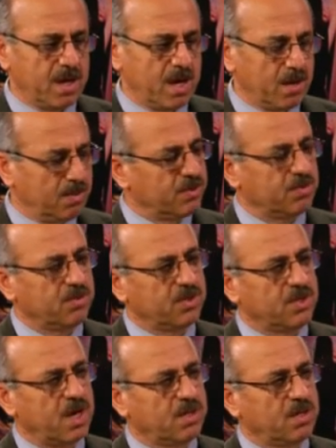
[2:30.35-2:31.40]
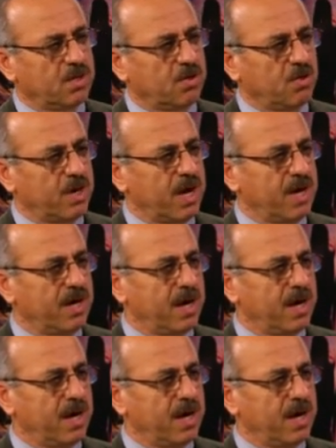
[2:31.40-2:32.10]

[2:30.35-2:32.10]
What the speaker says: able to recite the Quran